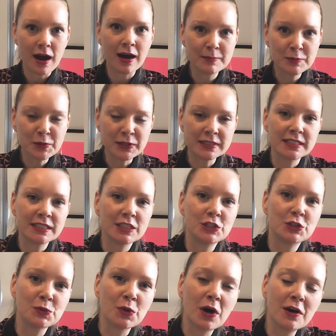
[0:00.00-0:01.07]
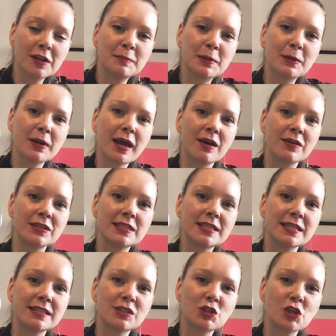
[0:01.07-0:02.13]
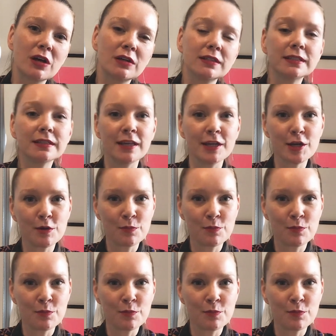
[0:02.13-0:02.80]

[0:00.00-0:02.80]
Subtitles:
I'm going to teach you all about how to taste chocolate like a